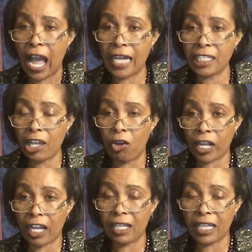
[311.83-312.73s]
and their,
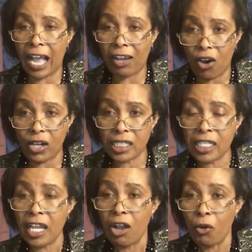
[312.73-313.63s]
their gods
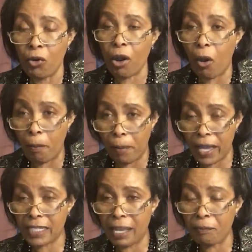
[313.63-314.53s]
will
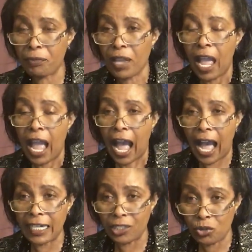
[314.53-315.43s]
obey them
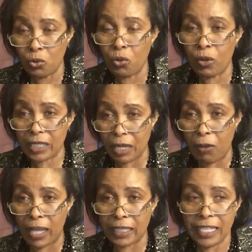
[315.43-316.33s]
and do what they
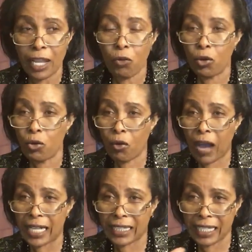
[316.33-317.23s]
want. They will look
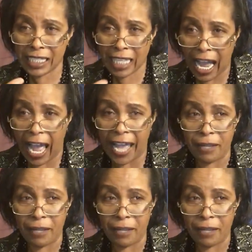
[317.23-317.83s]
at the sky,